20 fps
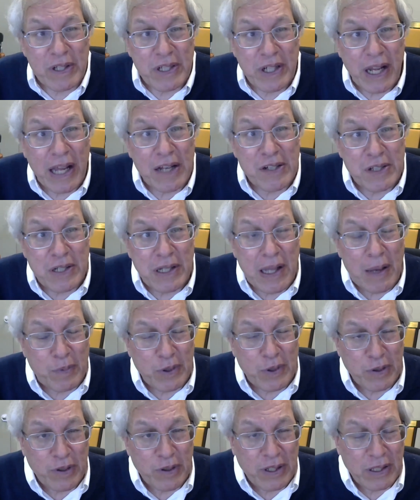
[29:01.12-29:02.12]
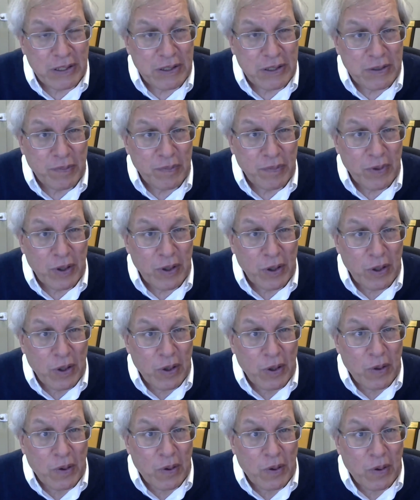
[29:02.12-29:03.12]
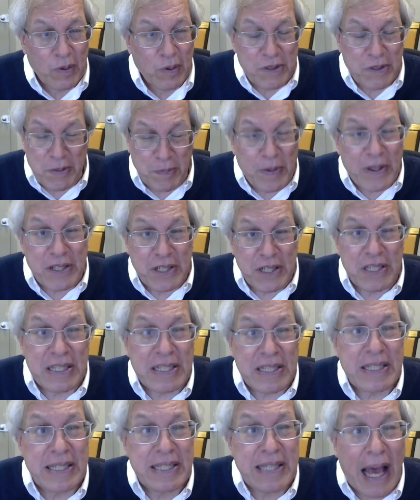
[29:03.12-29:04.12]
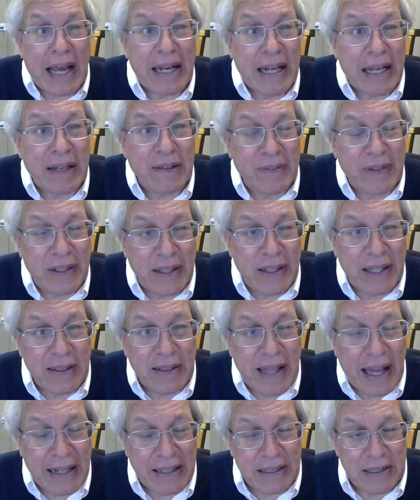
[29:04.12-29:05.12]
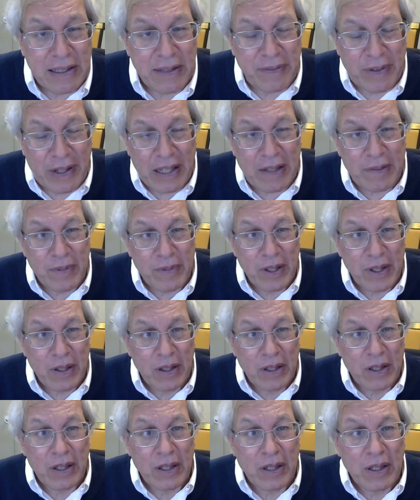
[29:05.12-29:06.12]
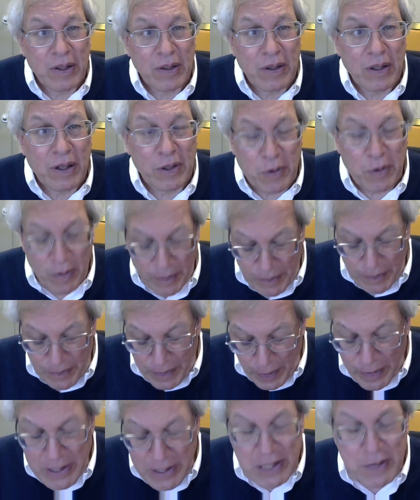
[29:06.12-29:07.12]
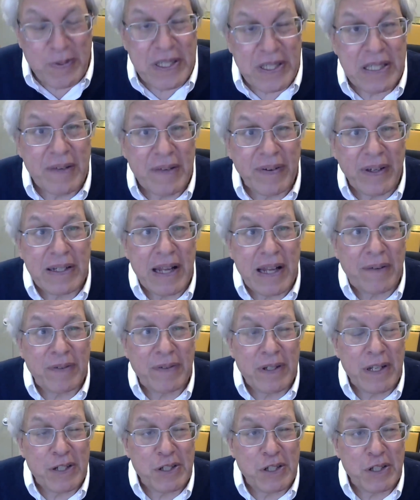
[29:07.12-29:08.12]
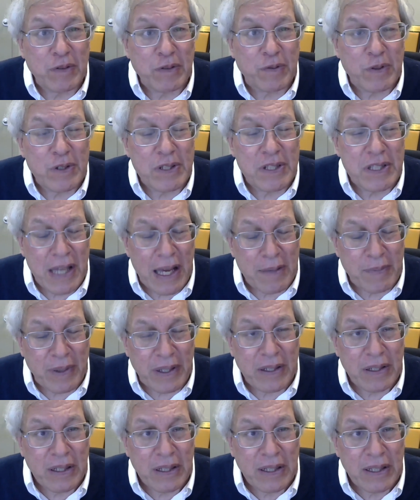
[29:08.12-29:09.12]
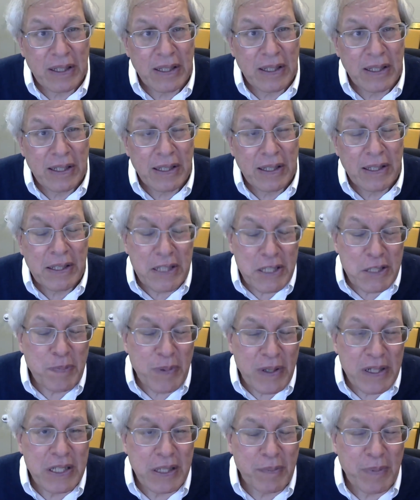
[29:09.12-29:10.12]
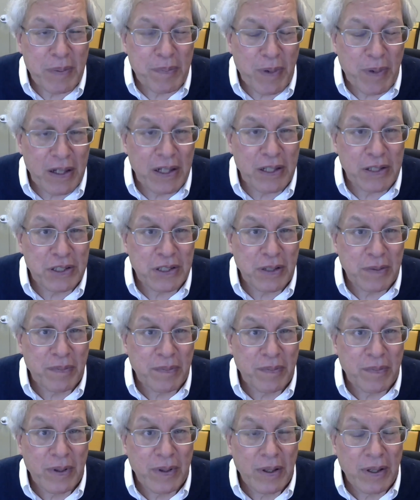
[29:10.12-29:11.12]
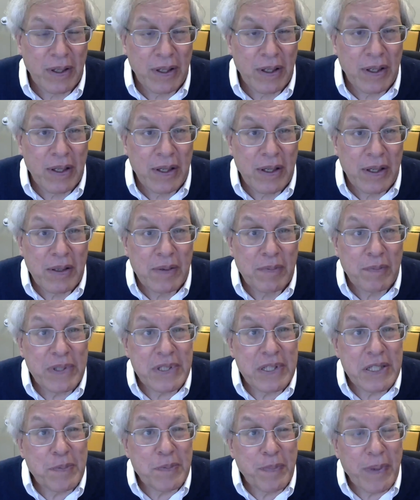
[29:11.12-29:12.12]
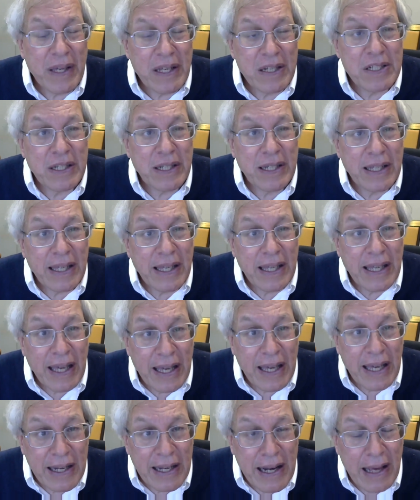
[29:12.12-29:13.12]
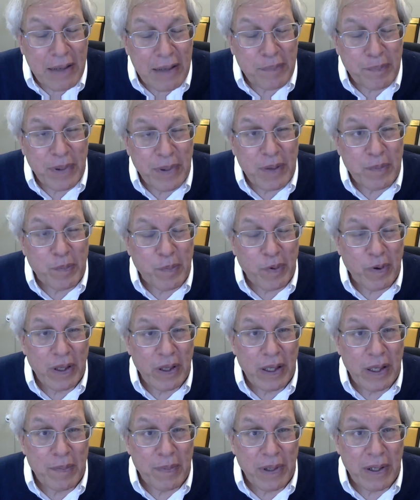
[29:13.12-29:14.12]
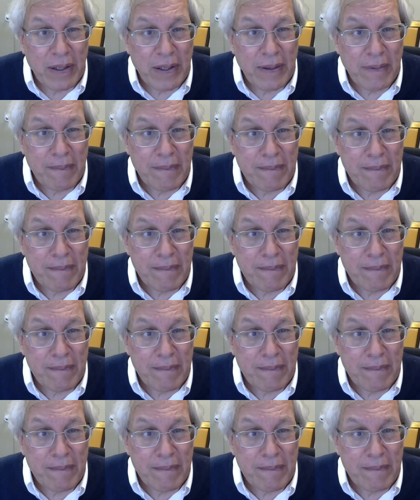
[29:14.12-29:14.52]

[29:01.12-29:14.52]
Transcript: or educational opportunities, or speeches inciting of illegal activity. Under a very specific definition for incitement, the speech can be punished. But speech cannot be prohibited,